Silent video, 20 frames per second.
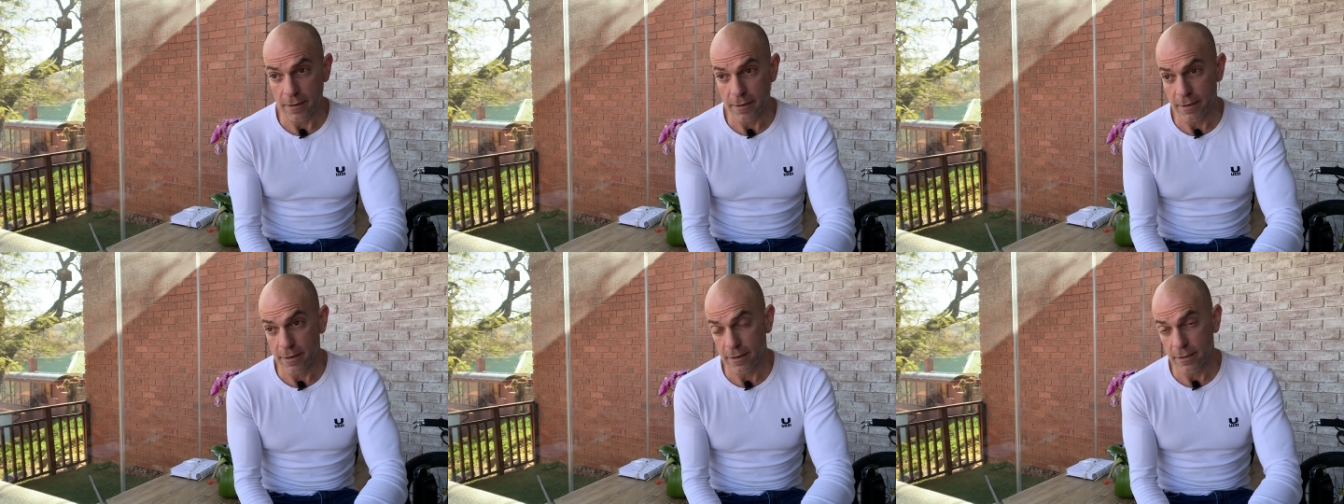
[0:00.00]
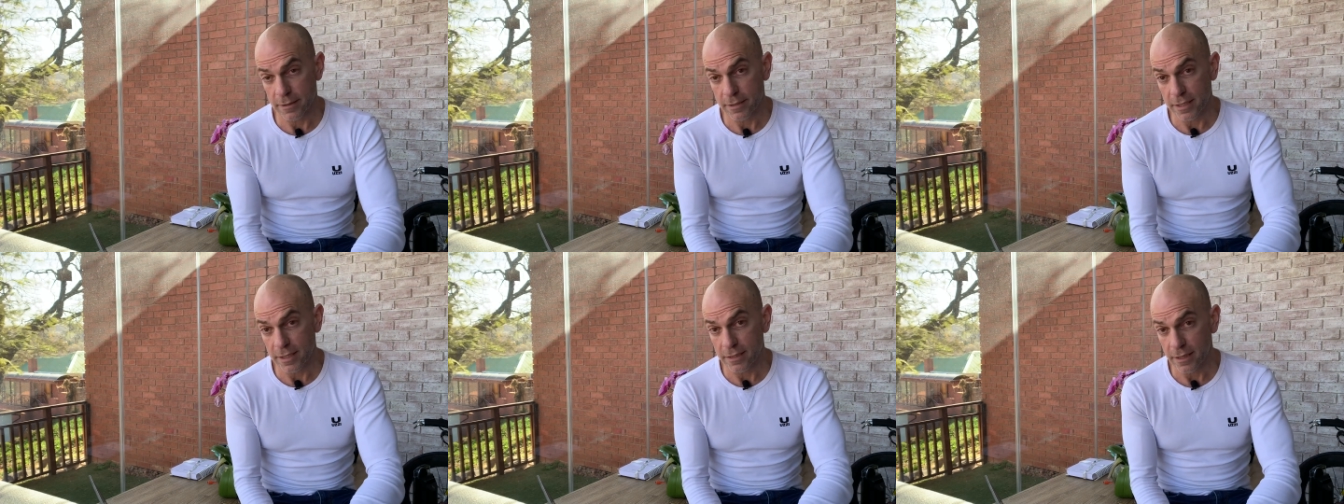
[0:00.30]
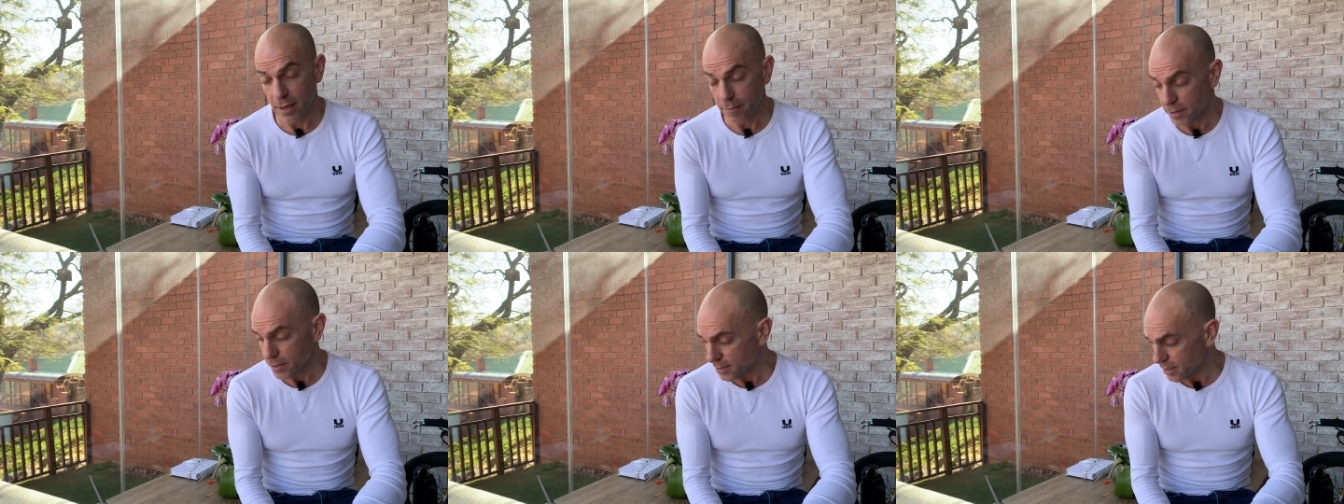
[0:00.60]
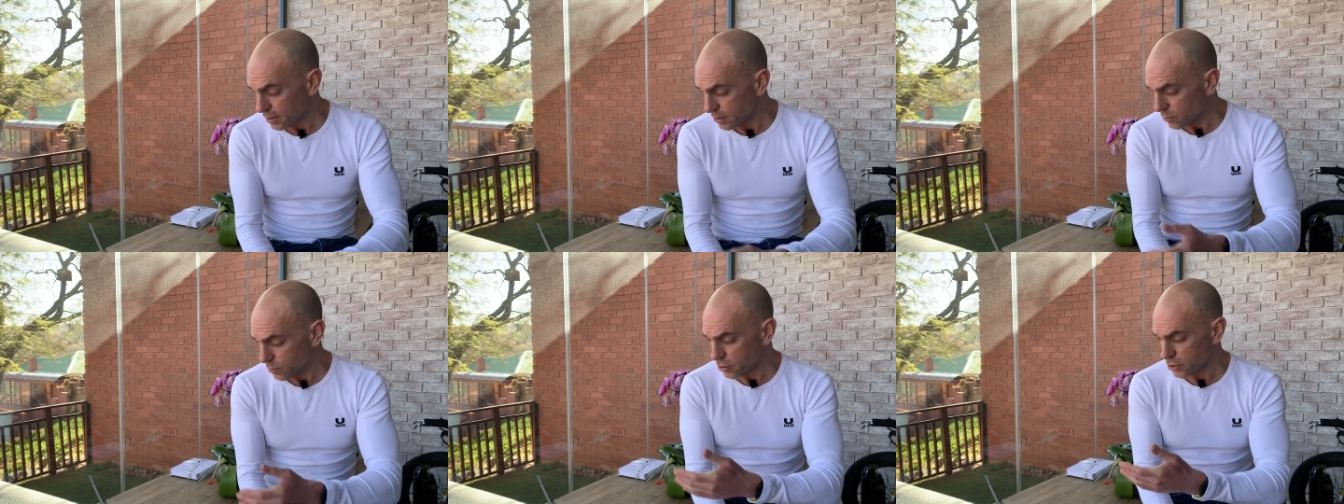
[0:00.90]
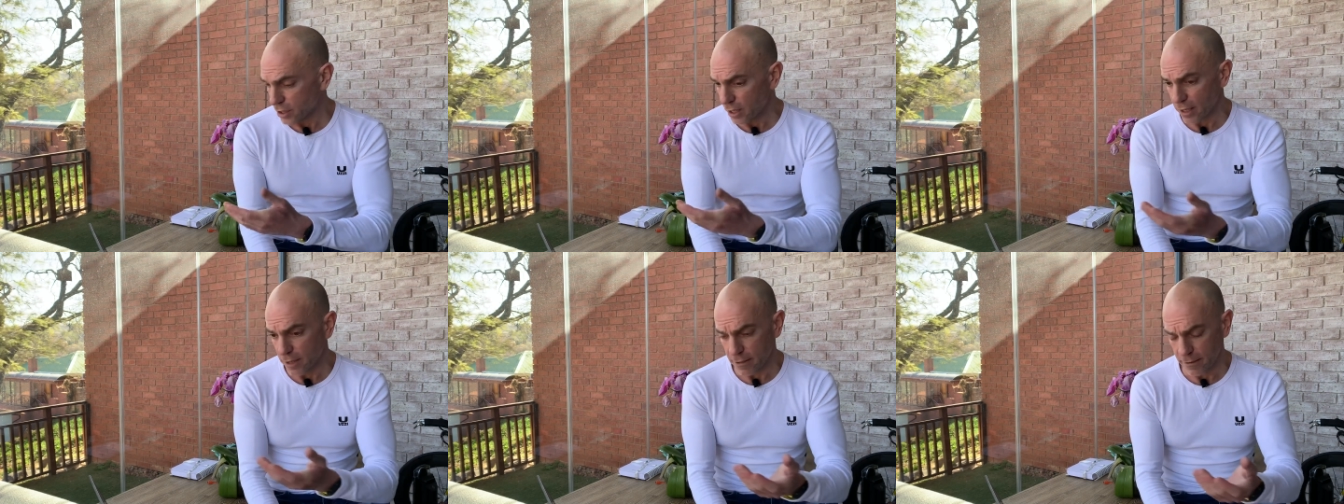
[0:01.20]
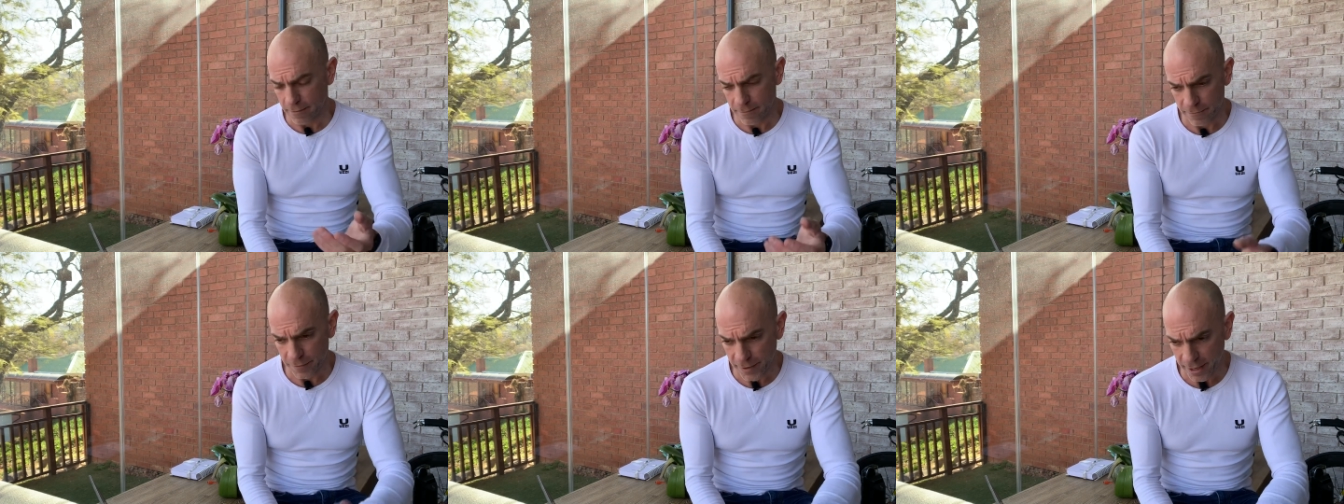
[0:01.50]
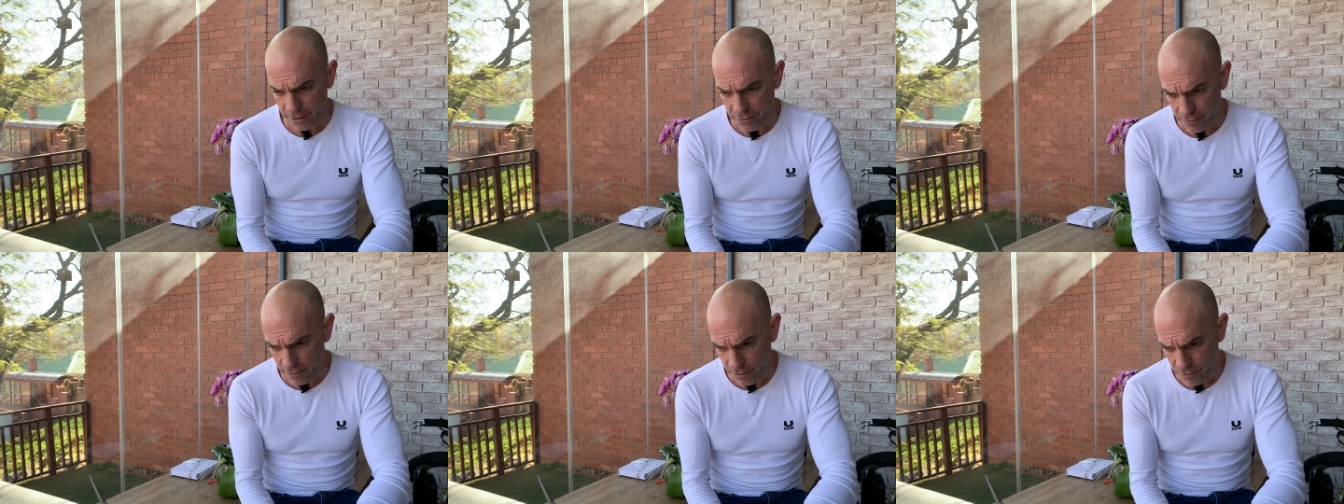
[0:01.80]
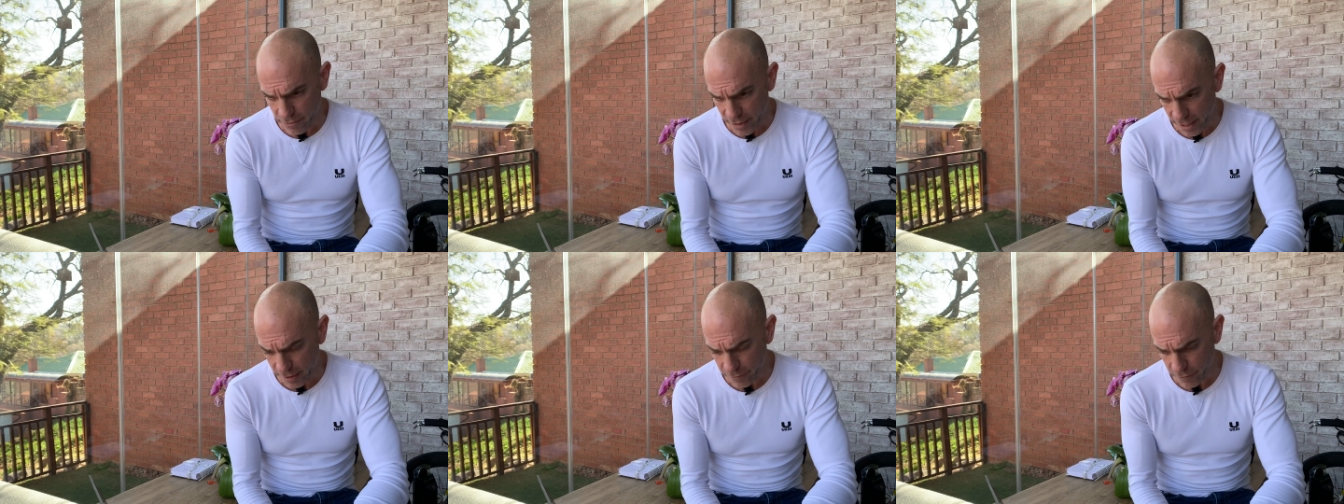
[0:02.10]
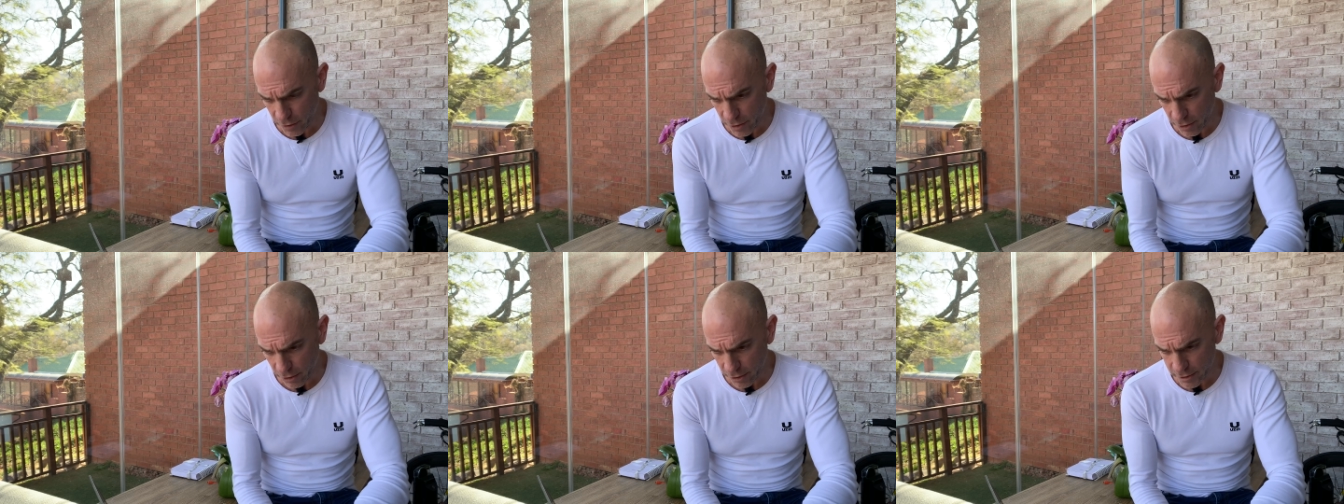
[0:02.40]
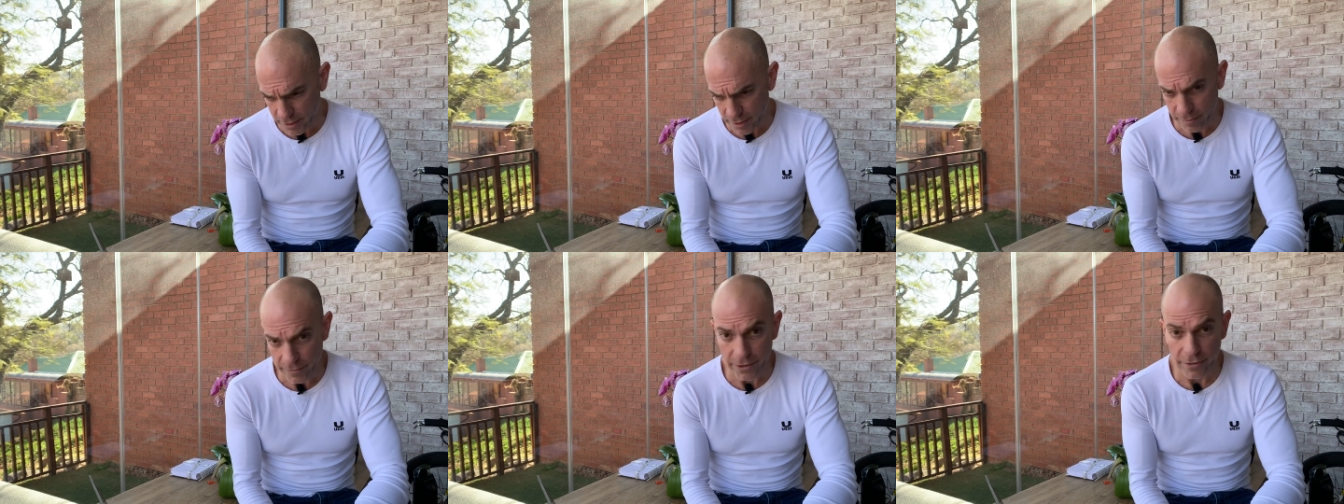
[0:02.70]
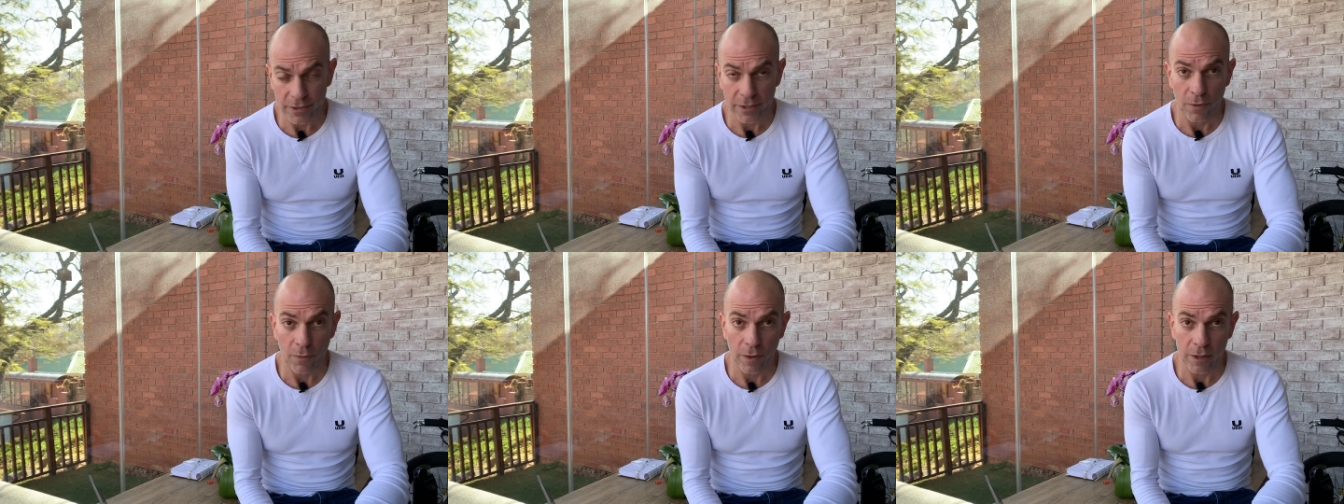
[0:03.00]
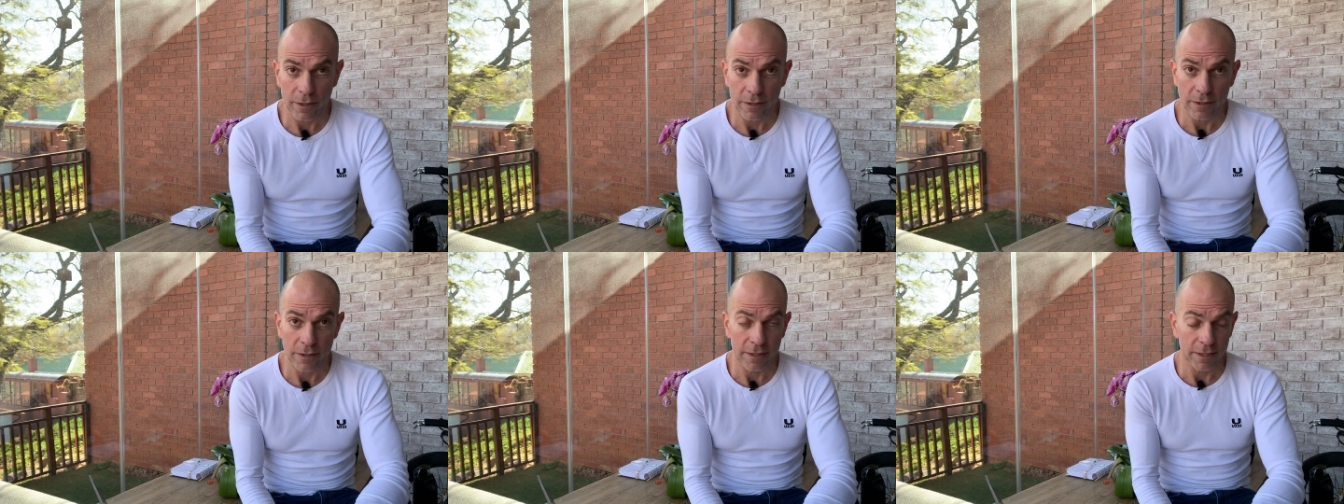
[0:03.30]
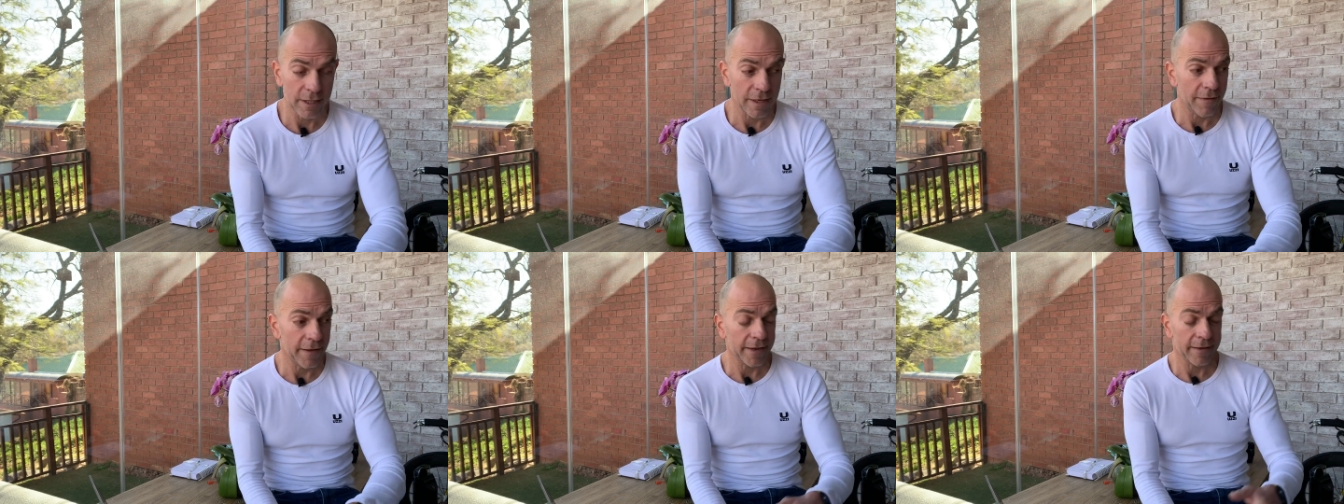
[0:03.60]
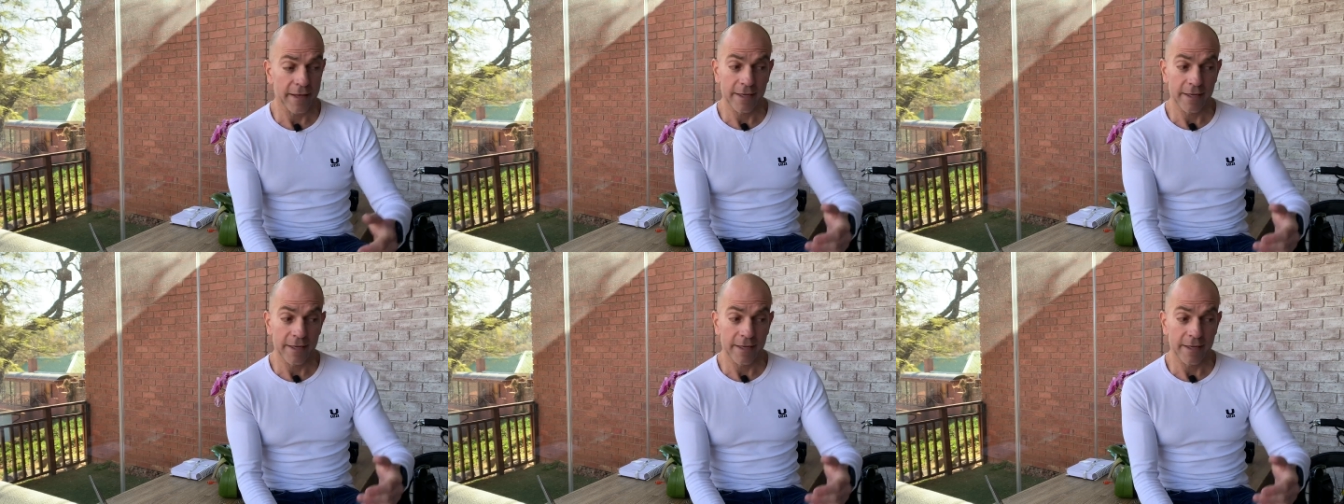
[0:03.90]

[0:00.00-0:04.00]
a, a D-dimer test, which I, I, ran for clotting because I wanted to see that.